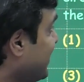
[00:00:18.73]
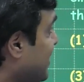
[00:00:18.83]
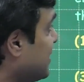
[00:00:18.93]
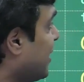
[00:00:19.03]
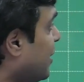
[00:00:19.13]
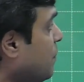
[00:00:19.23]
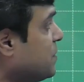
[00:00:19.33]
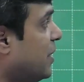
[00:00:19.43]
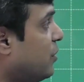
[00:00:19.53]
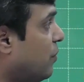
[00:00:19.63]
is the
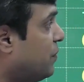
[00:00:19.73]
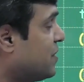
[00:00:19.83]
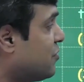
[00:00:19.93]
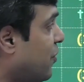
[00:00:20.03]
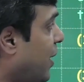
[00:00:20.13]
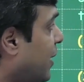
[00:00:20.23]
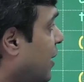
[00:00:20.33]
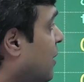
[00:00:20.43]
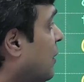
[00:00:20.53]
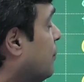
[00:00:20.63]
circumcenter of this
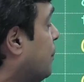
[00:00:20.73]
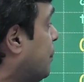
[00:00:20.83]
triangle,